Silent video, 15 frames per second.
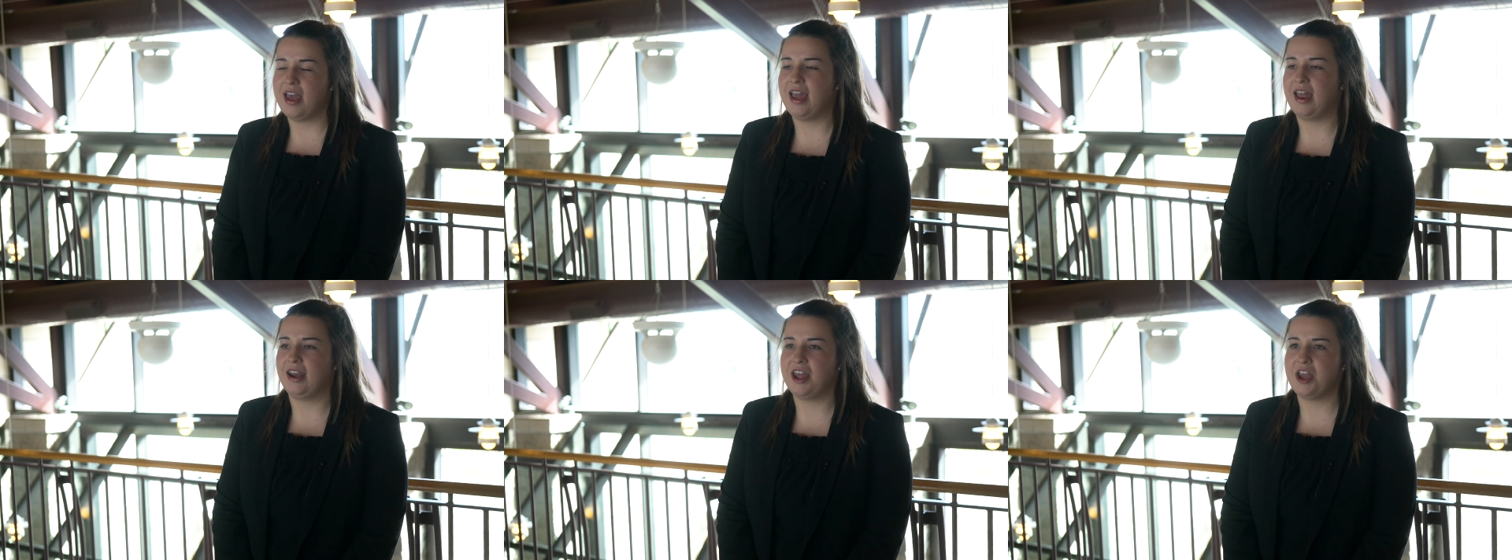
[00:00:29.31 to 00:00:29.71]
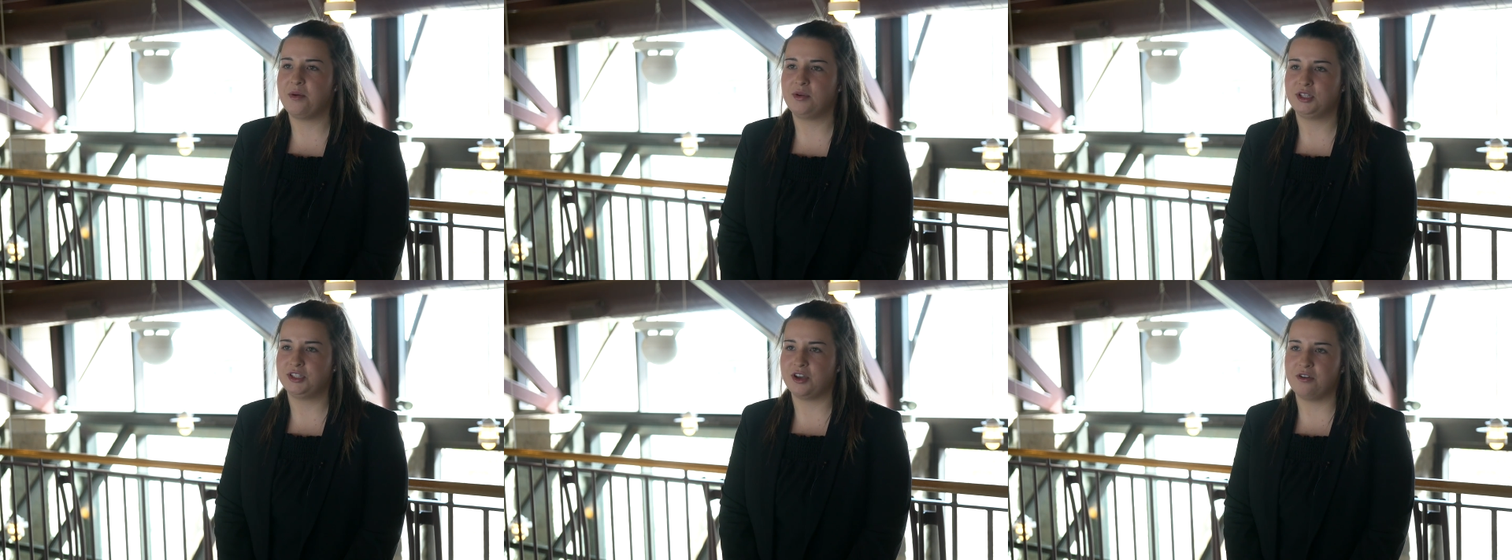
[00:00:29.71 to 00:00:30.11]
and
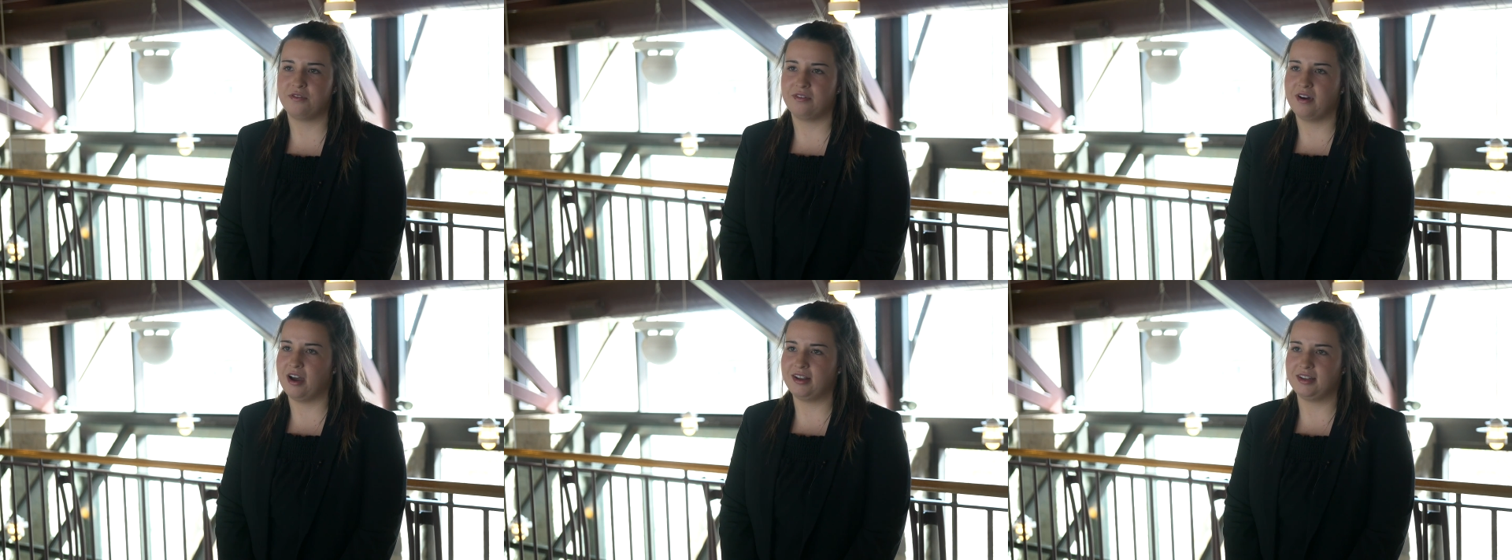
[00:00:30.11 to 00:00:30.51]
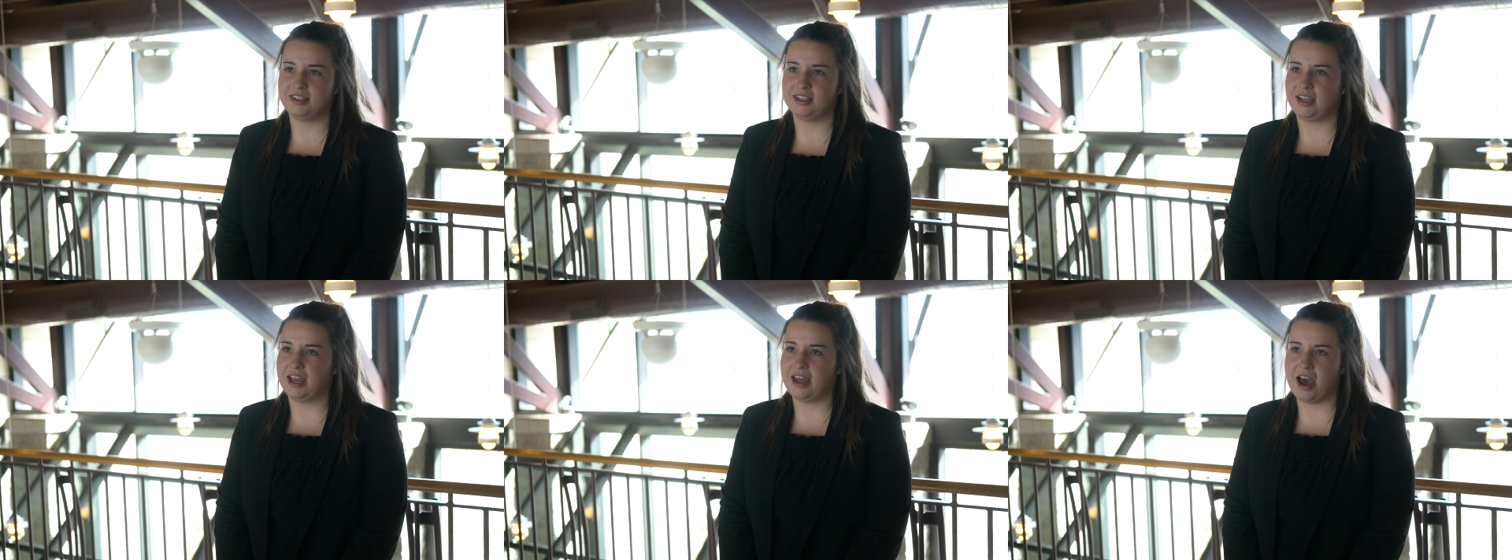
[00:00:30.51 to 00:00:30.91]
it was so fun
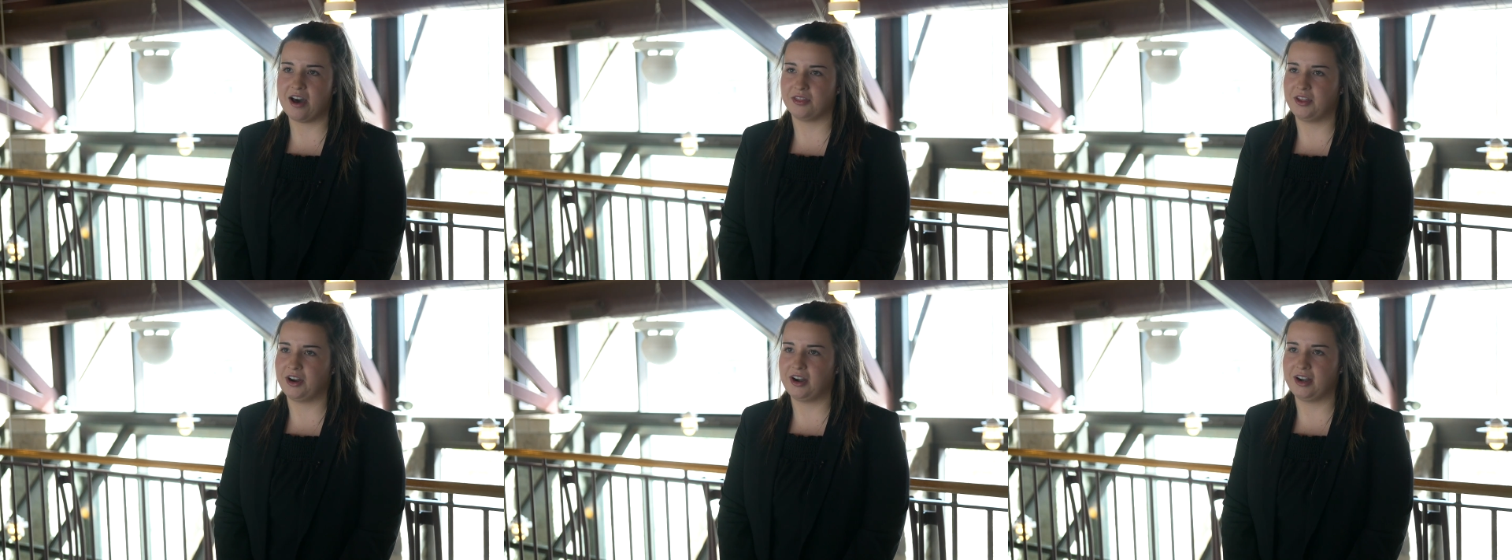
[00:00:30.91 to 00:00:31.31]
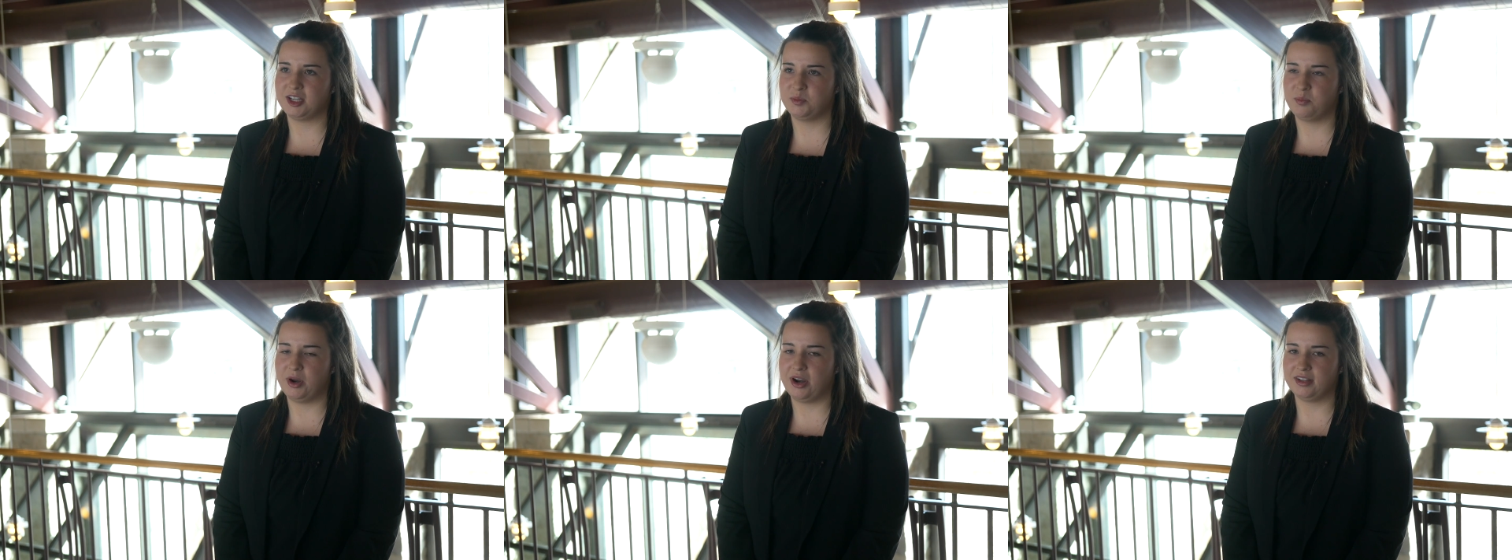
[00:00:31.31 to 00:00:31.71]
to get out there and
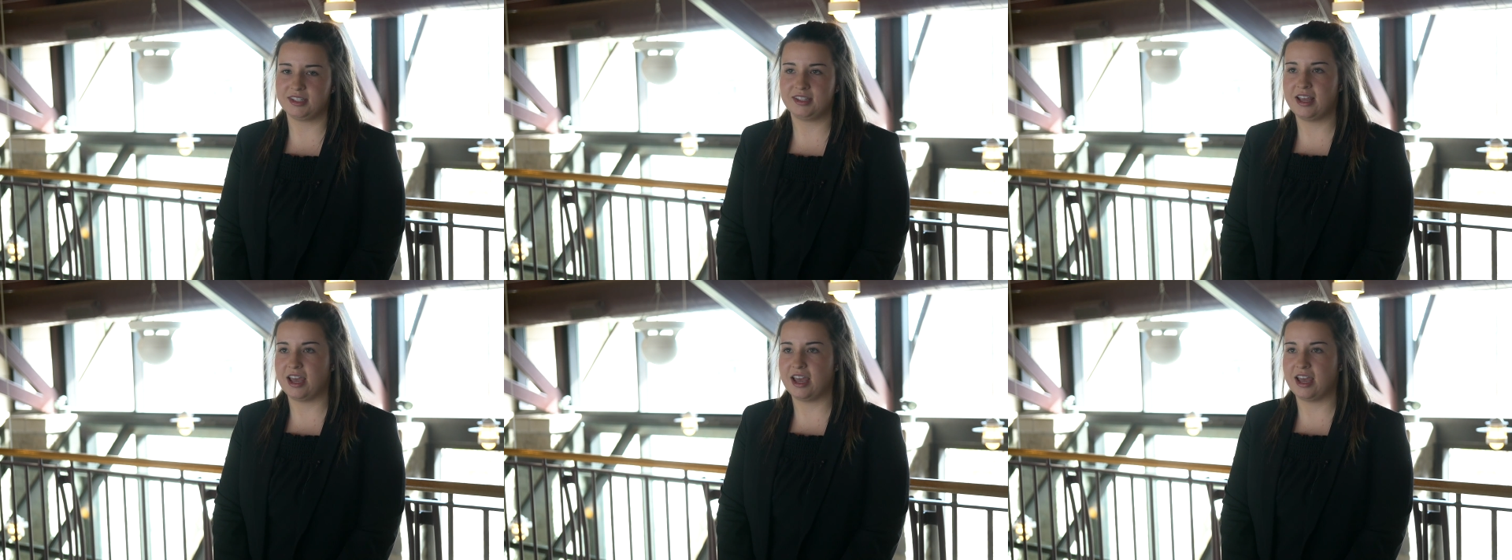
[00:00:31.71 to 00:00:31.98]
experience